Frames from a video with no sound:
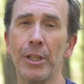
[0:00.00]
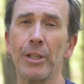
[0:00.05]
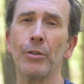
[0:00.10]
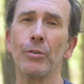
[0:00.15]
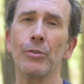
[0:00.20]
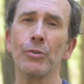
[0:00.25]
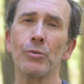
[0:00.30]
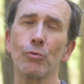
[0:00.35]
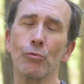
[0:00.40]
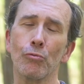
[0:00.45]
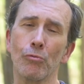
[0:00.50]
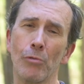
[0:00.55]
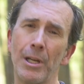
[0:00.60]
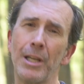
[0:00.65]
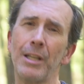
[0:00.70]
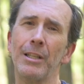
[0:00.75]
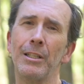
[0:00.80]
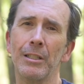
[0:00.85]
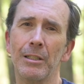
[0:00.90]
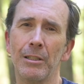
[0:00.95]
goes
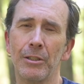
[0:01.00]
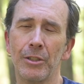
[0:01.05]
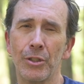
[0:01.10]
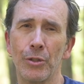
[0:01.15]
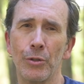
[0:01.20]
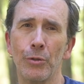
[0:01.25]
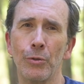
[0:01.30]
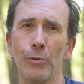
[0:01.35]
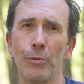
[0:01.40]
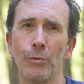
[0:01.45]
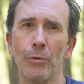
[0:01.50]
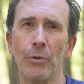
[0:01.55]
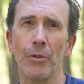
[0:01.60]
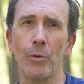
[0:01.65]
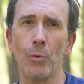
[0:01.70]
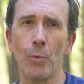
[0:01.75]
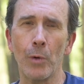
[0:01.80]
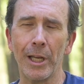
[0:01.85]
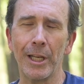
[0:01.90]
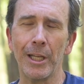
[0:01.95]
right to
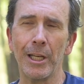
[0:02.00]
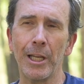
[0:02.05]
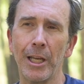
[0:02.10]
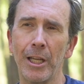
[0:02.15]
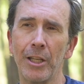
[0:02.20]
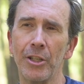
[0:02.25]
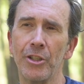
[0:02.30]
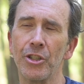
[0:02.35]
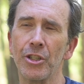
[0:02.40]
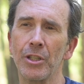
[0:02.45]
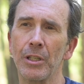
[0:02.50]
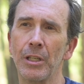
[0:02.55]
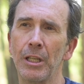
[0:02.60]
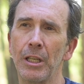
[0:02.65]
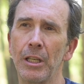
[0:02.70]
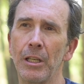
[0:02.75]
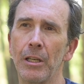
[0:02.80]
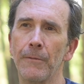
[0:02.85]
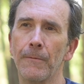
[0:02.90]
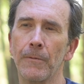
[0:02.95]
the wetted edge
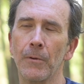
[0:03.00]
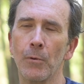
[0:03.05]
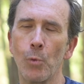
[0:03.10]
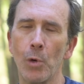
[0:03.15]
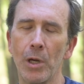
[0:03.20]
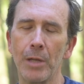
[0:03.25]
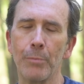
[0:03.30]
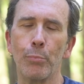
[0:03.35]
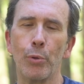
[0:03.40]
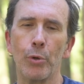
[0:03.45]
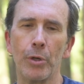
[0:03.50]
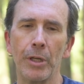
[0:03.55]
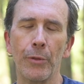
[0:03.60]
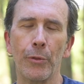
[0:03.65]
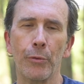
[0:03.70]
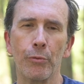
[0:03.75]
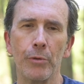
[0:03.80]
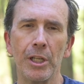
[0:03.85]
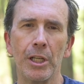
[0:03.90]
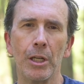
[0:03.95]
for
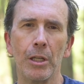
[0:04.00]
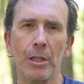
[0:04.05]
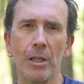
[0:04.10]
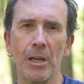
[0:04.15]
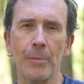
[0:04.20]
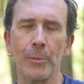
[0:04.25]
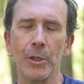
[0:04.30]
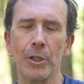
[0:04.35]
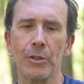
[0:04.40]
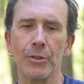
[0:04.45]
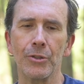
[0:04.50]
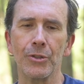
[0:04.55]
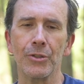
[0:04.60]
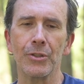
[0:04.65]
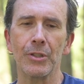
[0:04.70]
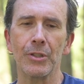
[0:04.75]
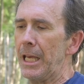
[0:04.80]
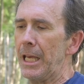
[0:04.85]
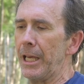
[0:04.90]
1.3 kilometers.